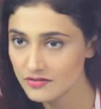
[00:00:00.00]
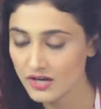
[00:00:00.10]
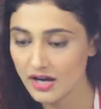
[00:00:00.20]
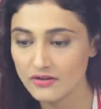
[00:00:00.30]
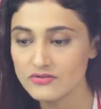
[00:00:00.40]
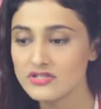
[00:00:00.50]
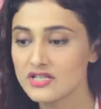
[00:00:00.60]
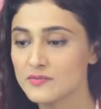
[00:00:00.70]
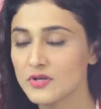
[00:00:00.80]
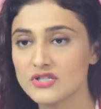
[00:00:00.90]
of the house
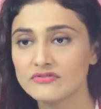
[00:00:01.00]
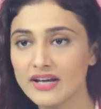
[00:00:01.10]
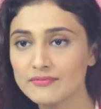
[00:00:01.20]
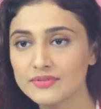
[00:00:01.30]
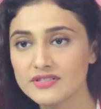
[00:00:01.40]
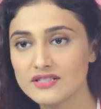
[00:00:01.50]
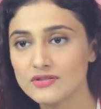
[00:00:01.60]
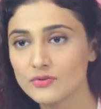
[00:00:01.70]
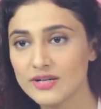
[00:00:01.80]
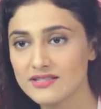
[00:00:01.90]
just because of one person
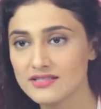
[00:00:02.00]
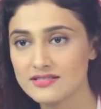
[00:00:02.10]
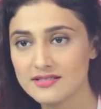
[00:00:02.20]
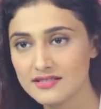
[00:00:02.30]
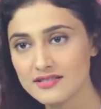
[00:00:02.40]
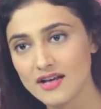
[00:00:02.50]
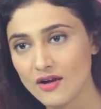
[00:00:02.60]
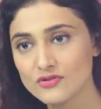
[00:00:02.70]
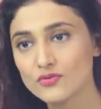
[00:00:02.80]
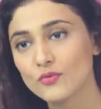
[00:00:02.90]
who exists in this
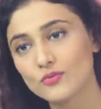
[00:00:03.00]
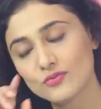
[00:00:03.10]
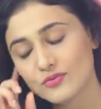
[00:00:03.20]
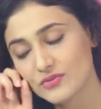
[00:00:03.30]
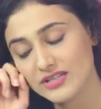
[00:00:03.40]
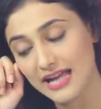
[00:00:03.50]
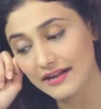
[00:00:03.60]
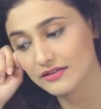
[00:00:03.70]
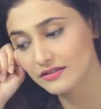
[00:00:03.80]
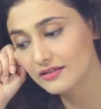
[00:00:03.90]
house who, who's an
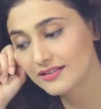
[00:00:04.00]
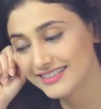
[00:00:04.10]
actor.